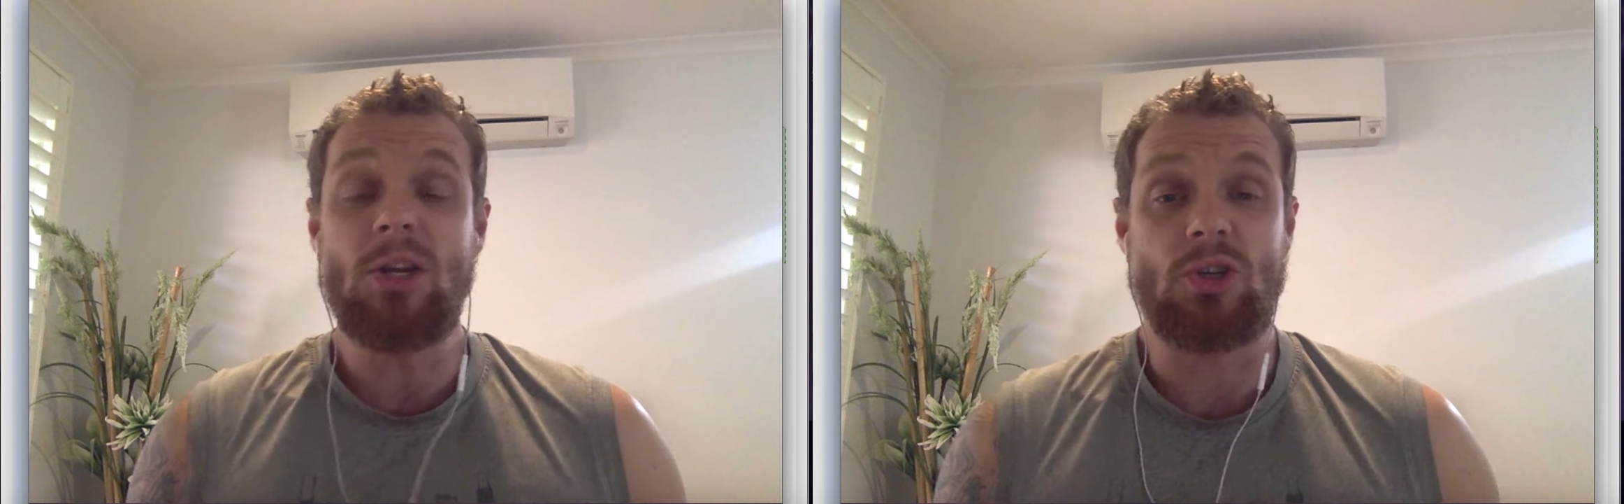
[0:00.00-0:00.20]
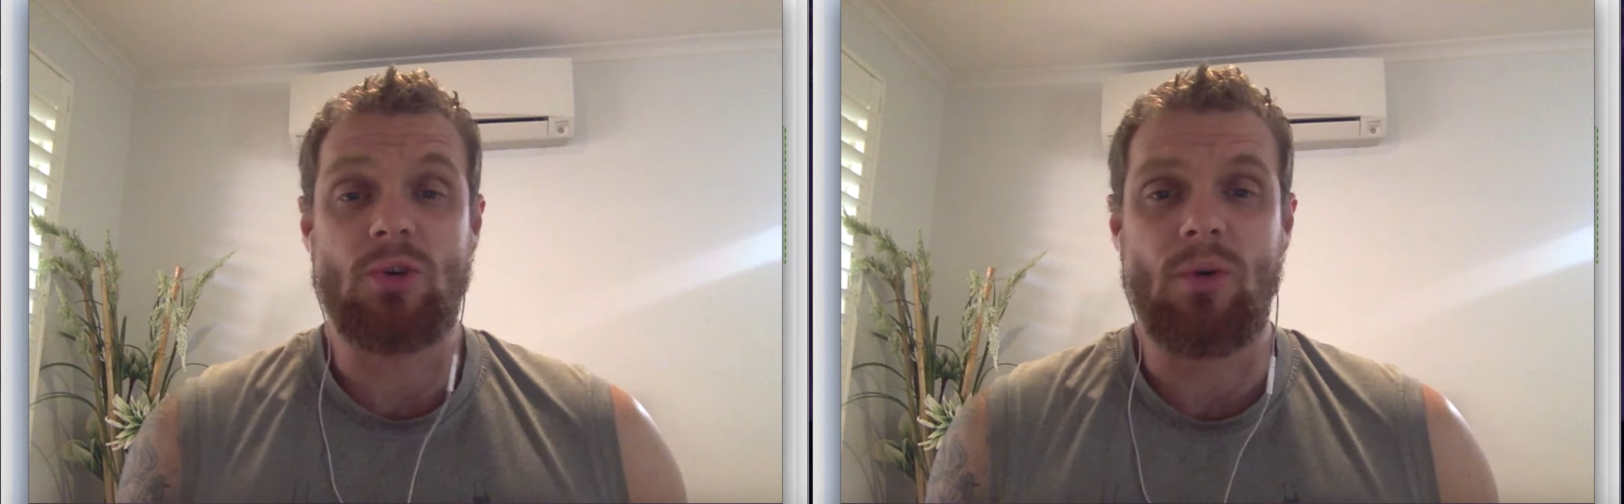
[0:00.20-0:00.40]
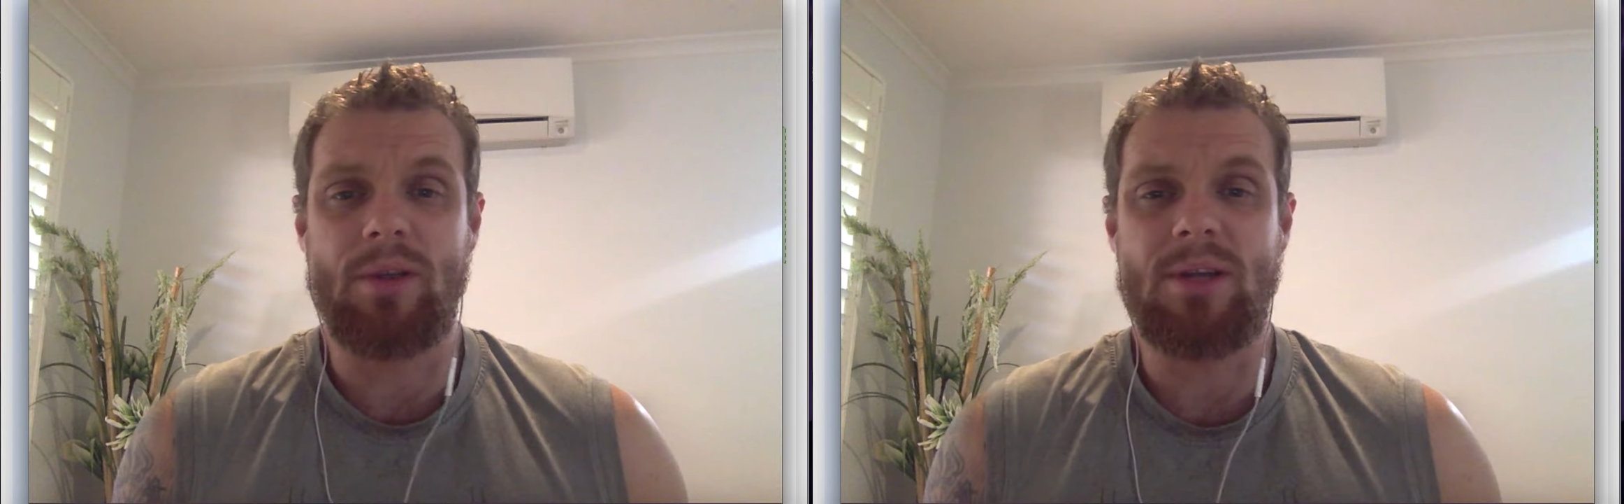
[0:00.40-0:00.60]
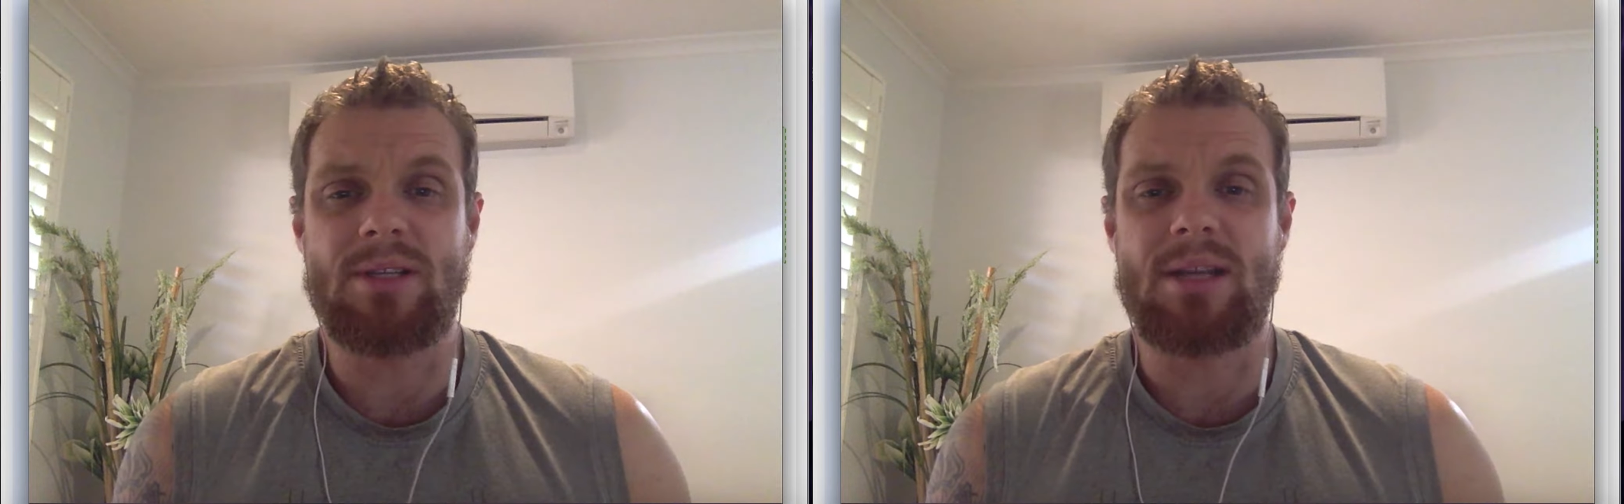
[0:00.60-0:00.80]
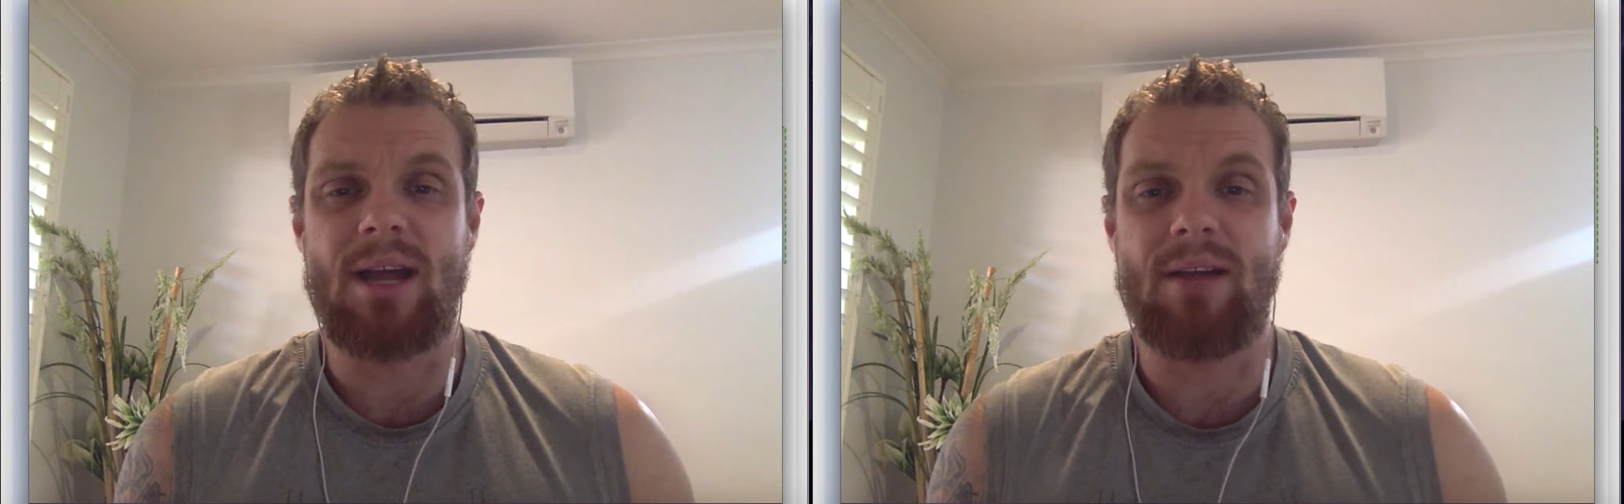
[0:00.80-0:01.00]
sure that you're
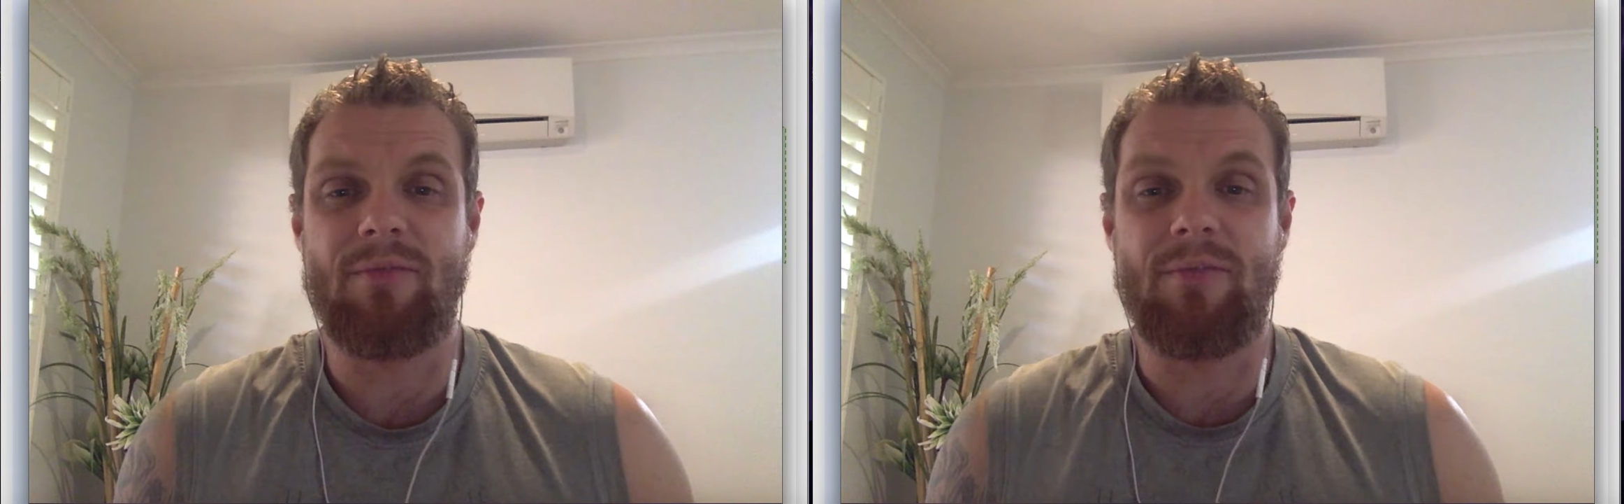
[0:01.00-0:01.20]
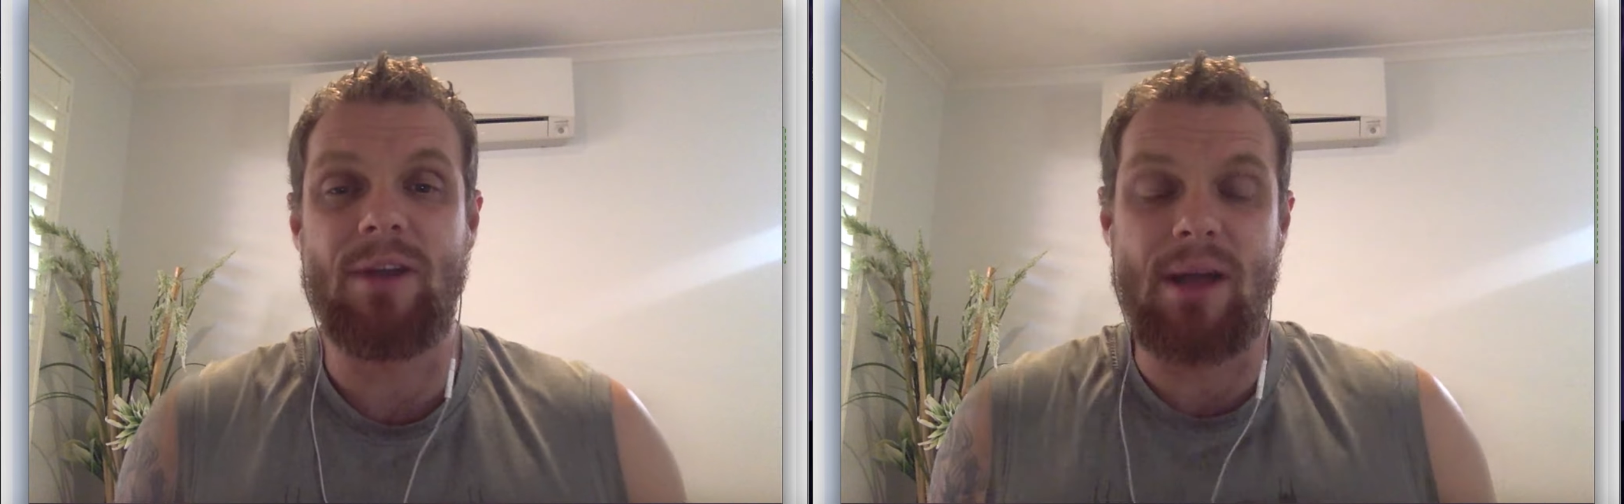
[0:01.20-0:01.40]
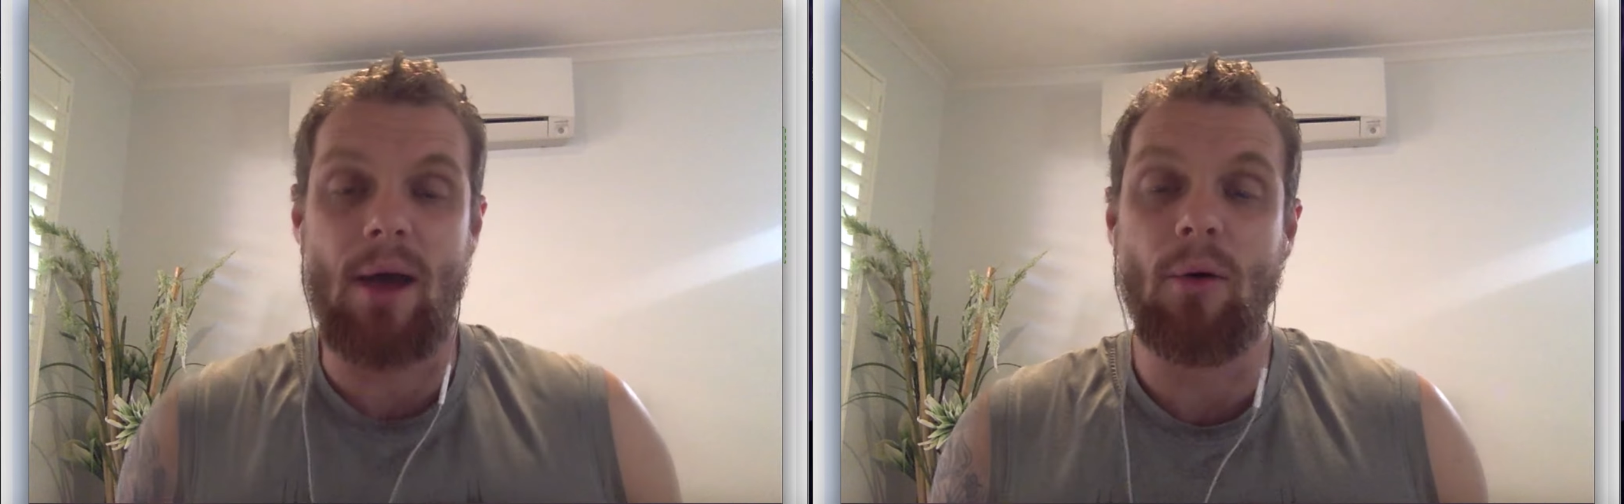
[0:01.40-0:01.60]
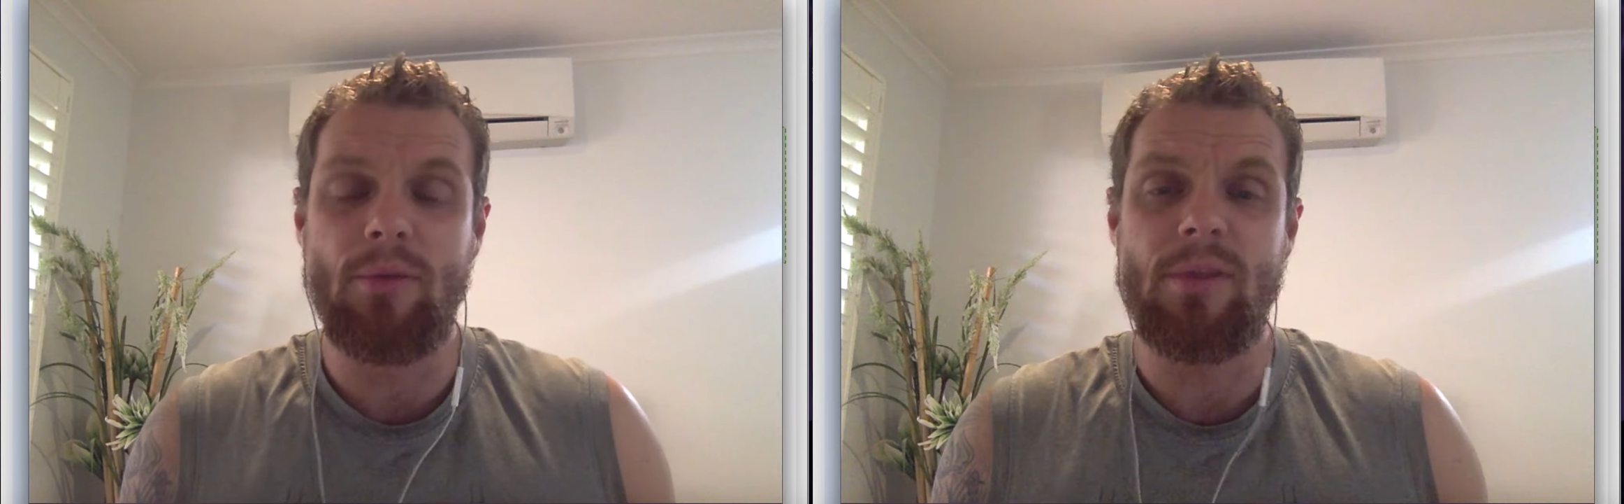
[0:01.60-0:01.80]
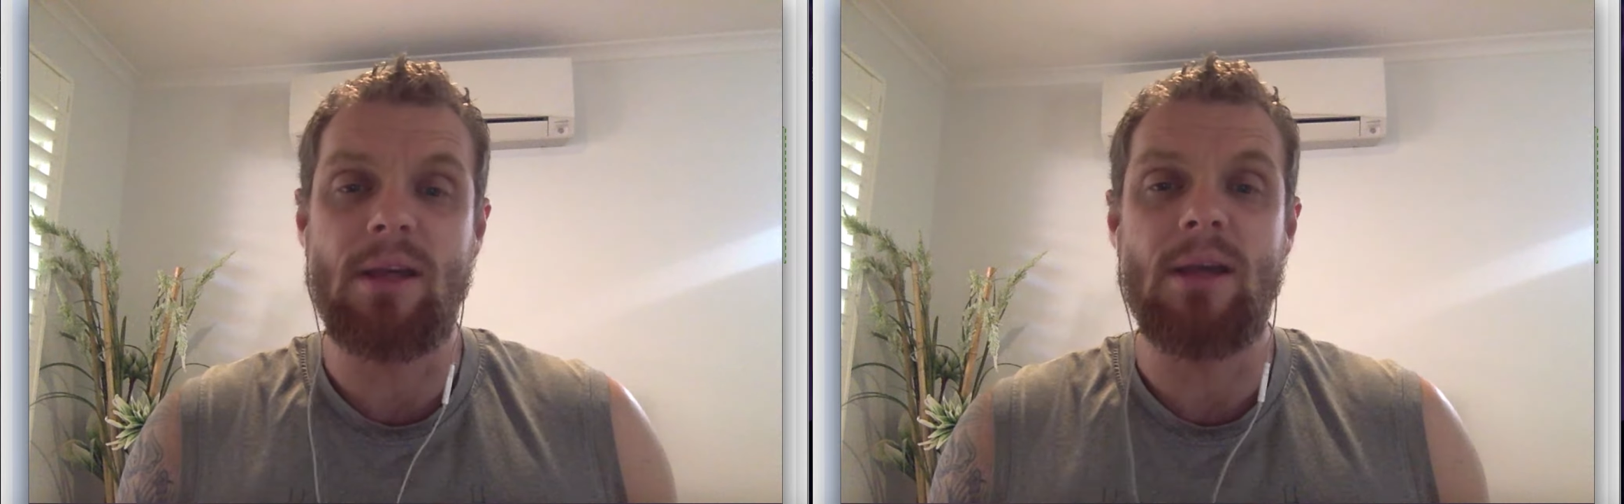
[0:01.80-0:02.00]
staying fit and
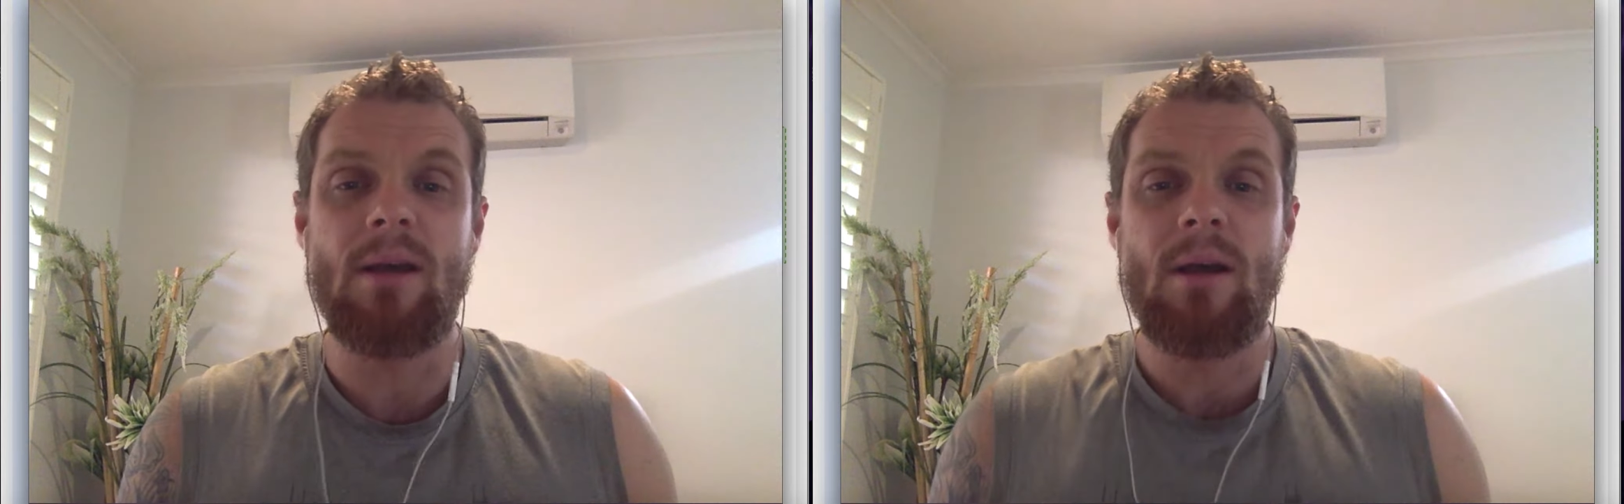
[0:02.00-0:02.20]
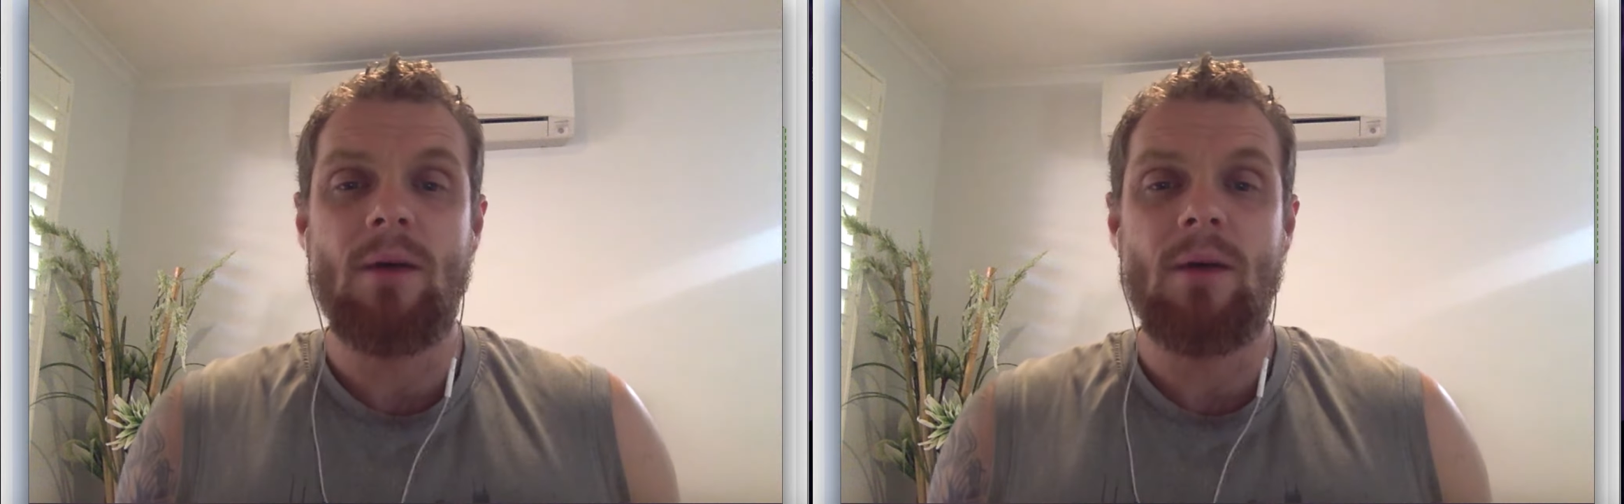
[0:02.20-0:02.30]
healthy